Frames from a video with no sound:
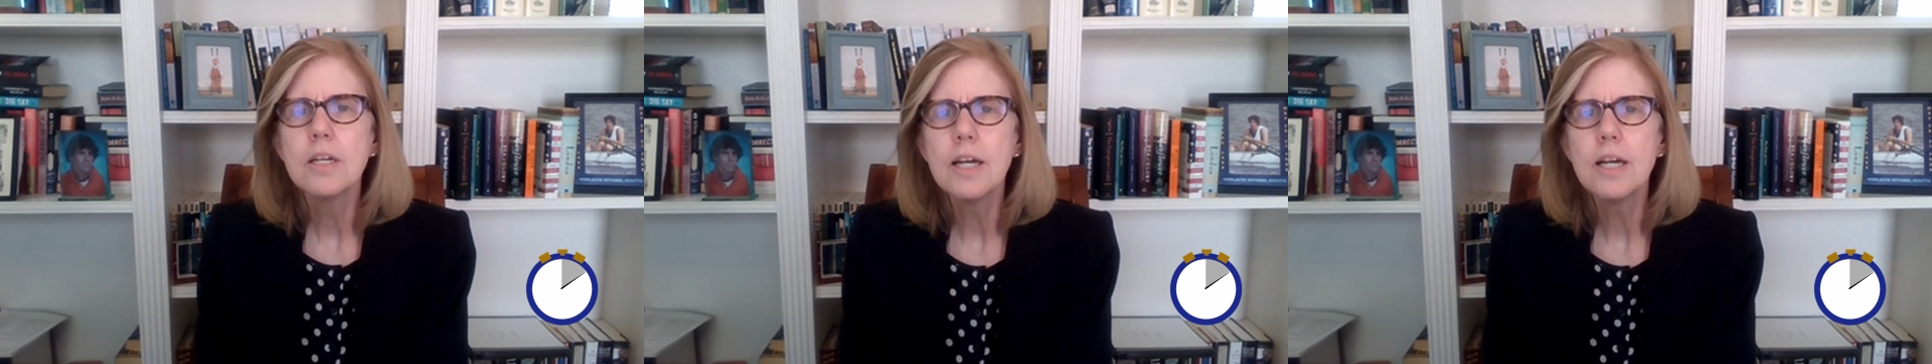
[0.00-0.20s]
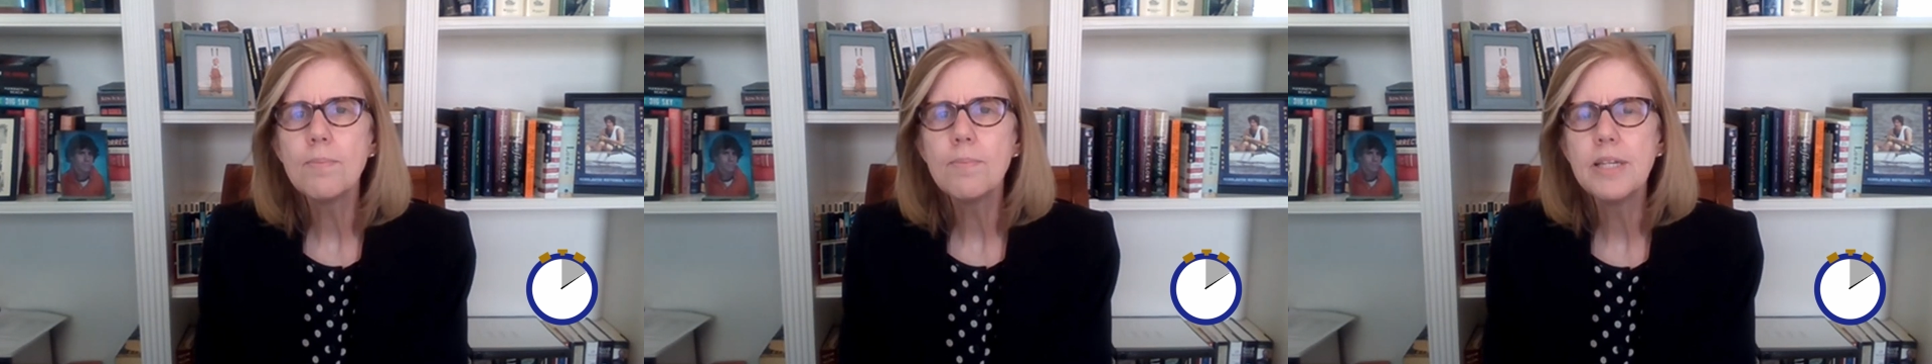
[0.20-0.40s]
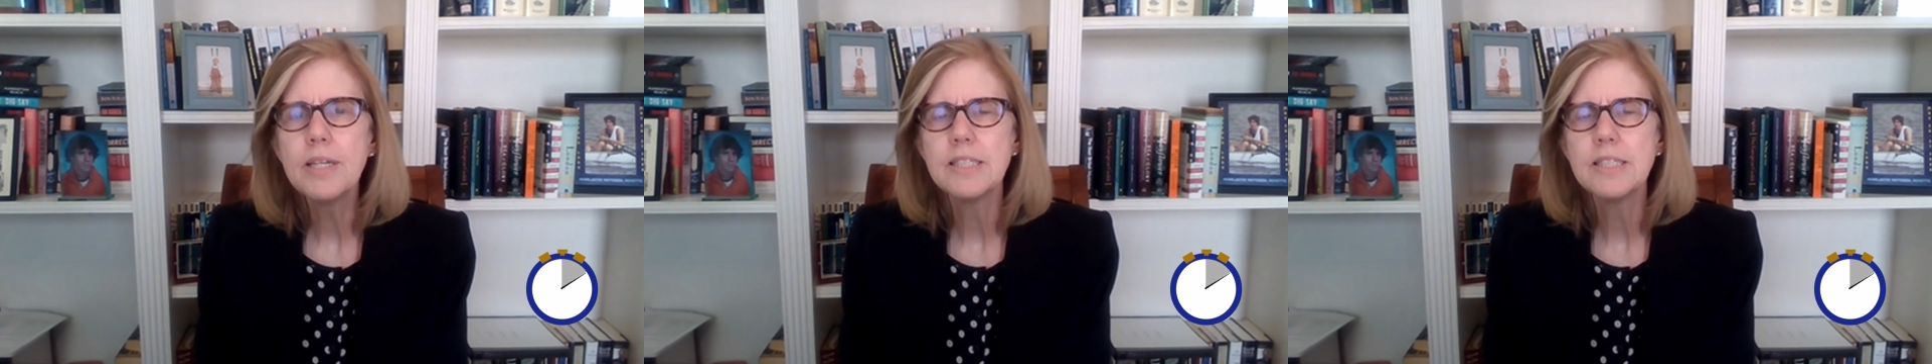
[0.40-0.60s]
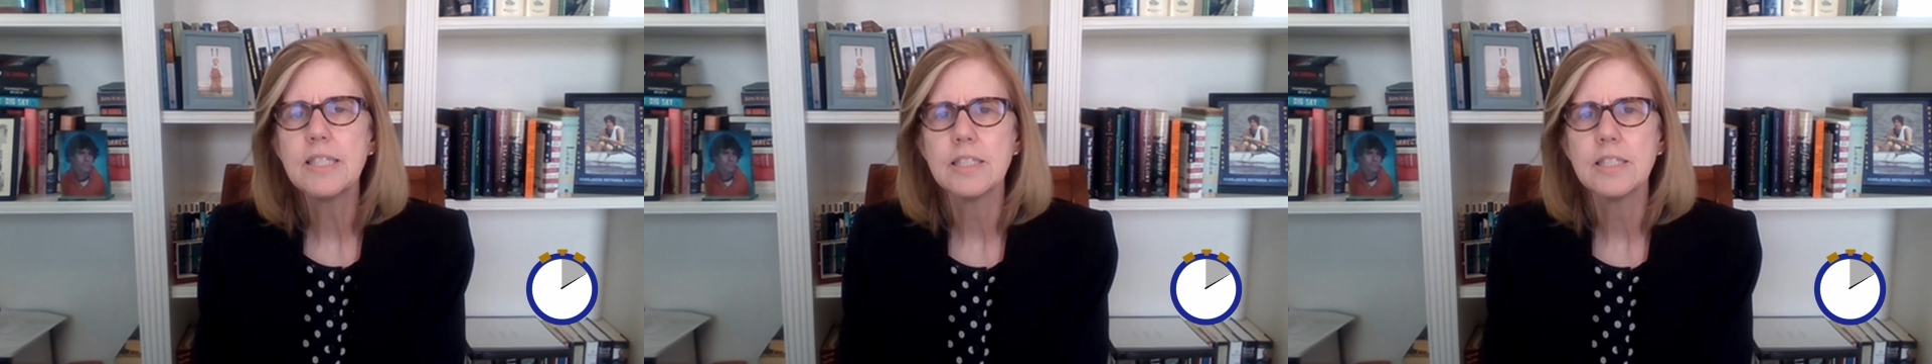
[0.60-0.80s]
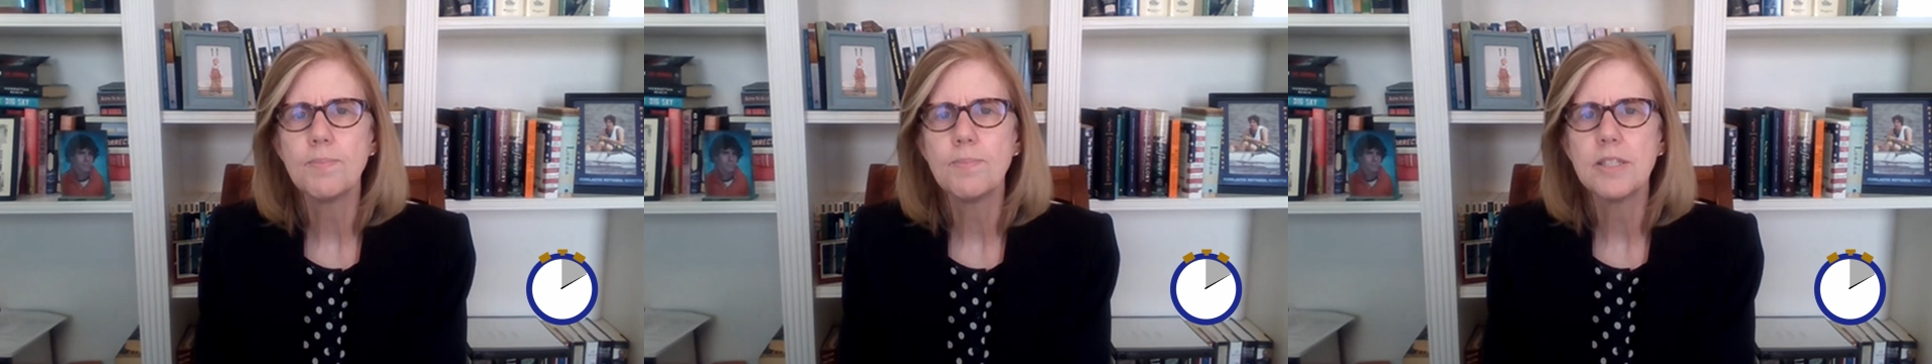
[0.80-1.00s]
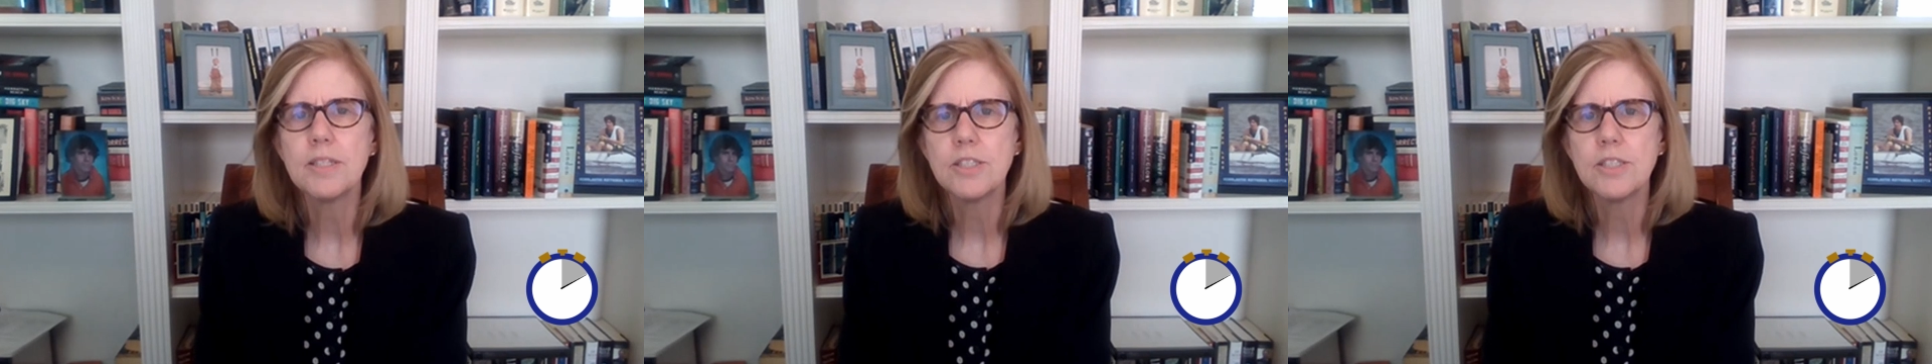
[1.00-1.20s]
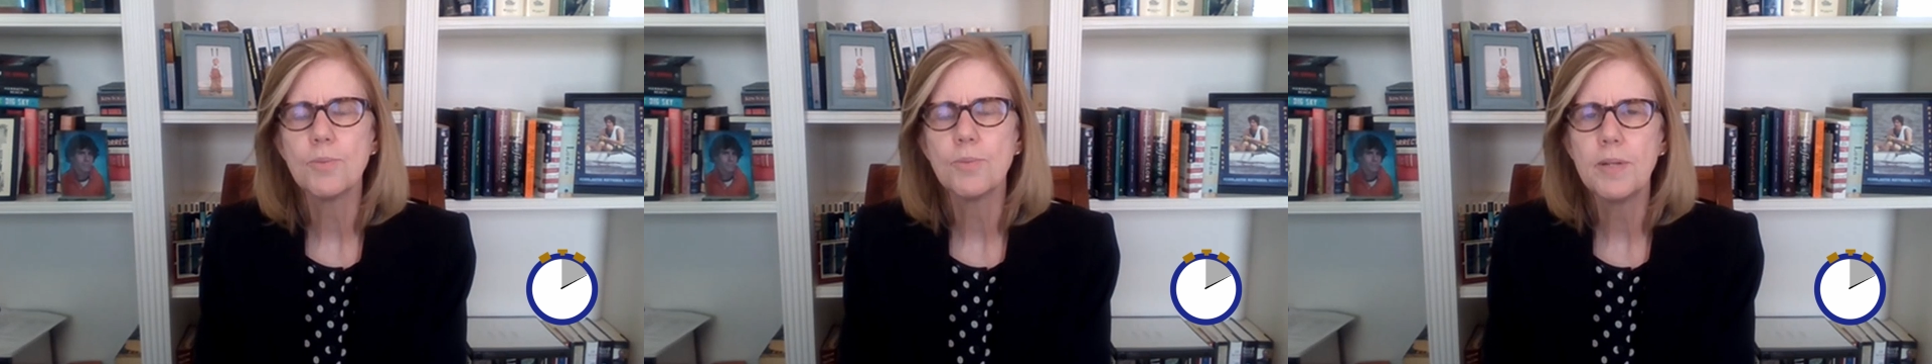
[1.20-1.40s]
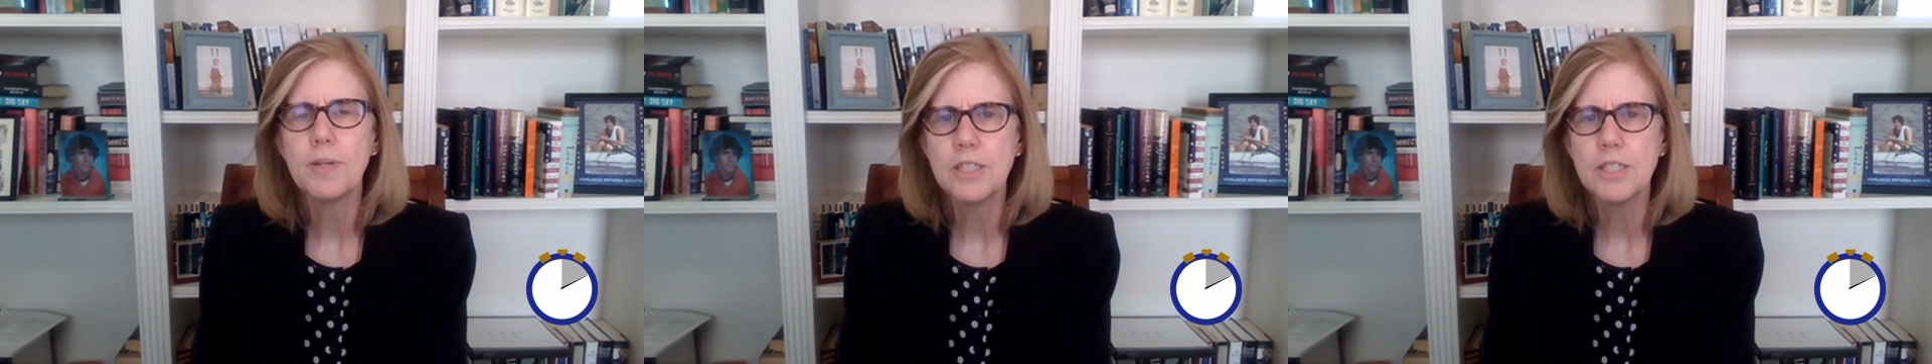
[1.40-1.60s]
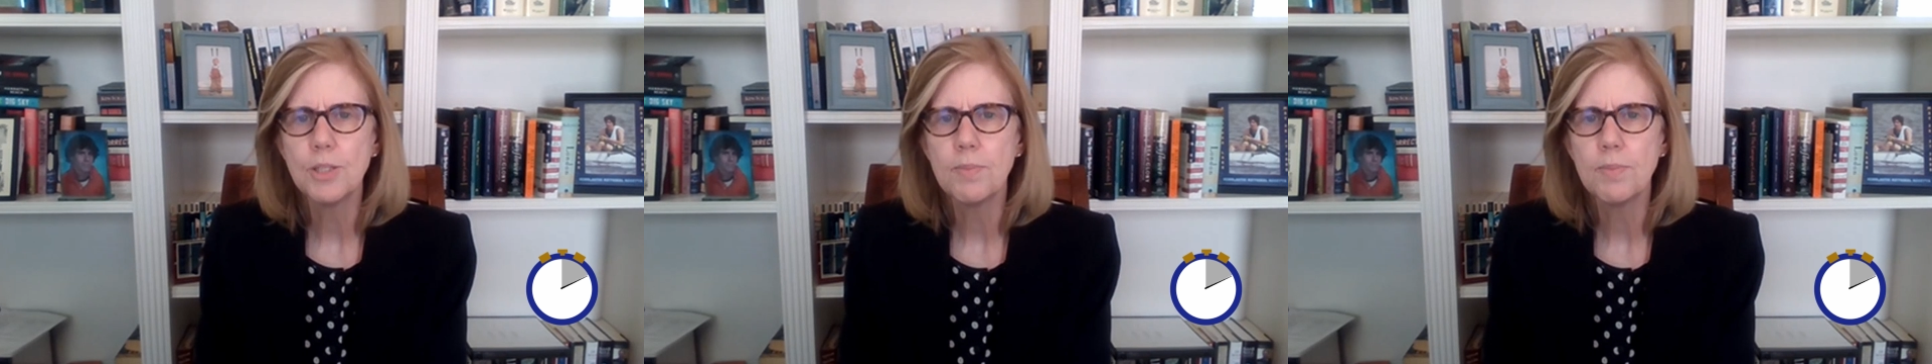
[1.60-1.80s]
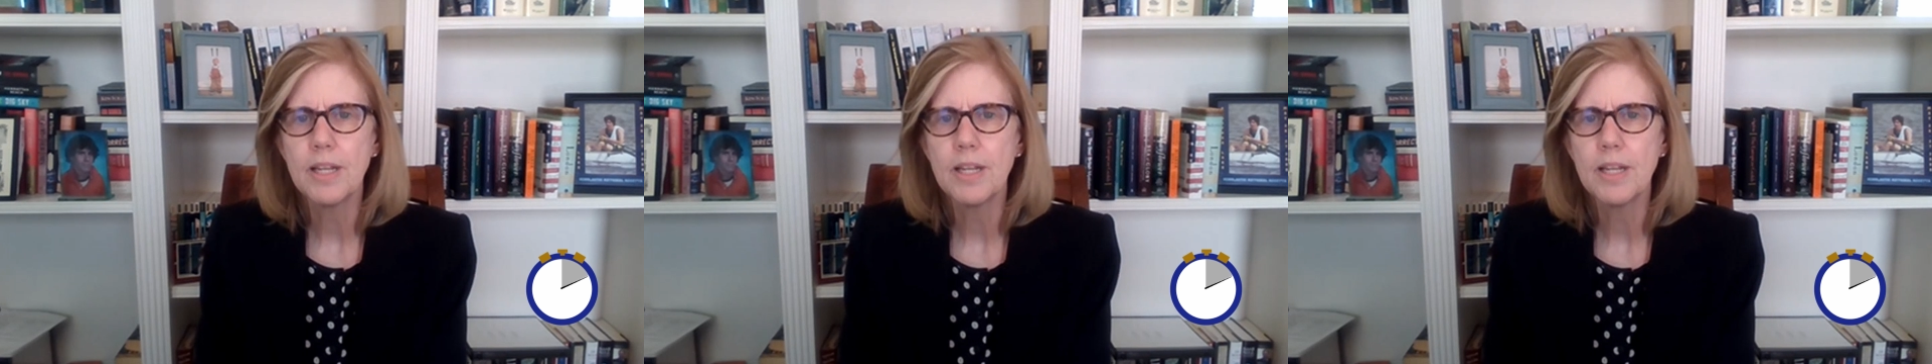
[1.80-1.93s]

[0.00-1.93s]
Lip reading: companies that sponsor pension